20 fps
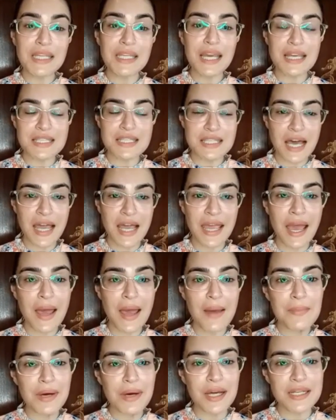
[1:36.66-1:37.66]
But
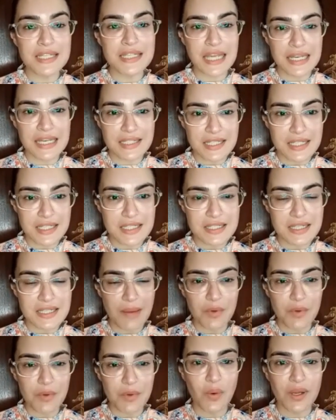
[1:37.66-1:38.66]
I am a dentist.
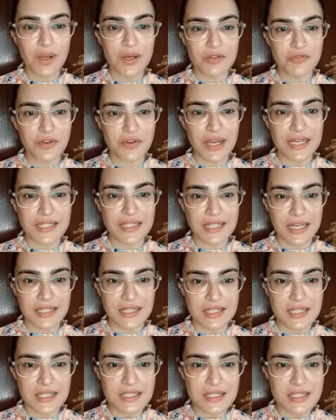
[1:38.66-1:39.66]
I'm a qualified
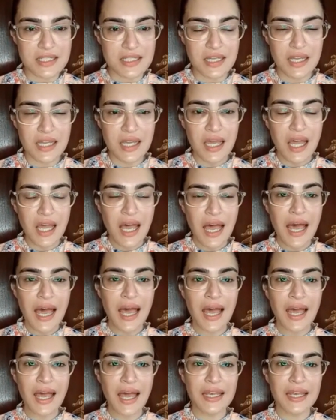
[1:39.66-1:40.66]
dentist.
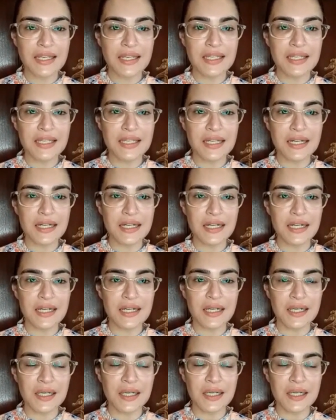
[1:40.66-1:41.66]
And
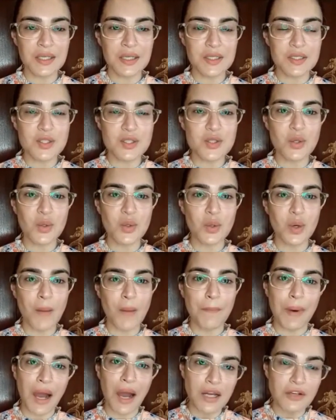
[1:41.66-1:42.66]
so
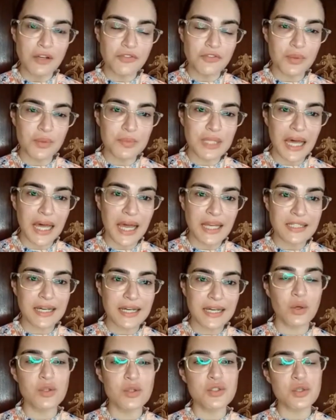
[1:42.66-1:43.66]
apart from that,
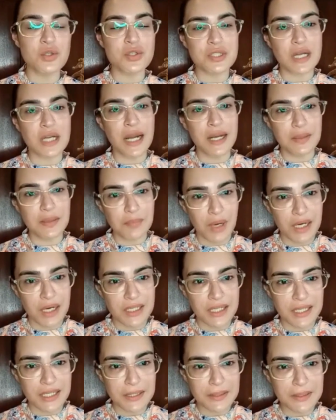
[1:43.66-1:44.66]
I also started
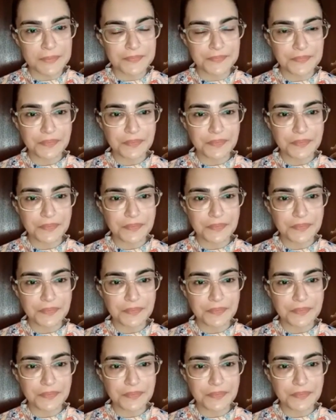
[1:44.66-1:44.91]
modeling.